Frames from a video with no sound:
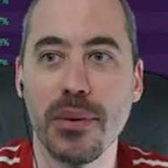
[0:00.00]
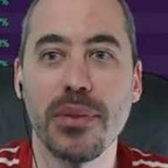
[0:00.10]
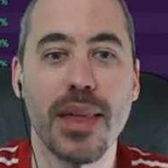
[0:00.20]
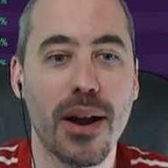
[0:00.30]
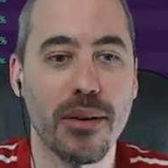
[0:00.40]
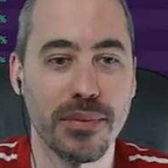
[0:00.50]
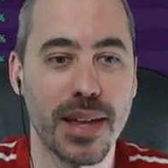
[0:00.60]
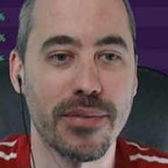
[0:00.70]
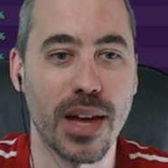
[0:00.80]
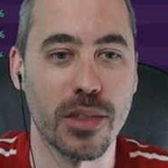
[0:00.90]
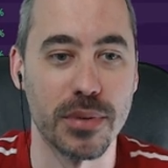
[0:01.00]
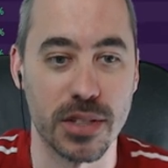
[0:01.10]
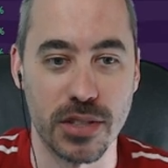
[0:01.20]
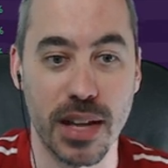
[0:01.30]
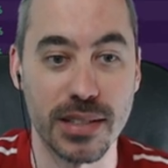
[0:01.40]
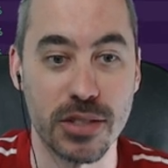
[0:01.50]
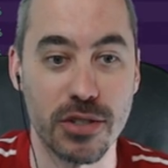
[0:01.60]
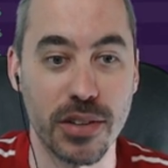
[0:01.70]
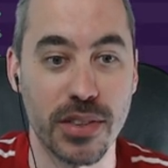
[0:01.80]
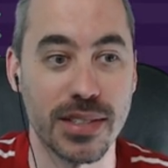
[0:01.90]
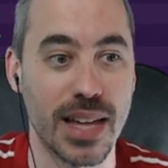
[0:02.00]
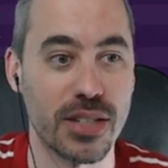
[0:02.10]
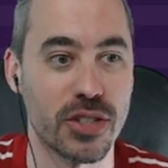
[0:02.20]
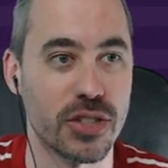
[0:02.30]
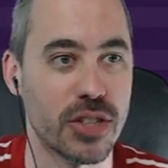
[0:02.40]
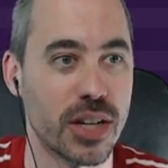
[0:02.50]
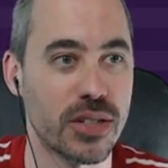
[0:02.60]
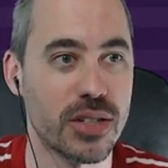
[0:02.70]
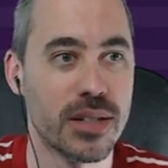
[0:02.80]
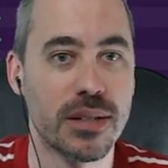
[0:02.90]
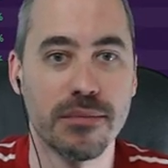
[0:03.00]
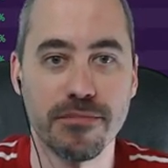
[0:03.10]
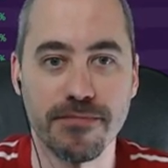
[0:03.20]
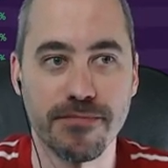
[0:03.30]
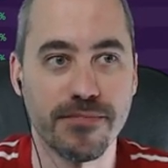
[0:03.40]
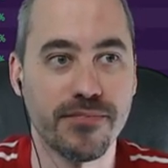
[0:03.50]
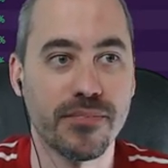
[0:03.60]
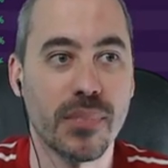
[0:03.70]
They're they've got the possession. It's interesting. The stats just changed. Hmm.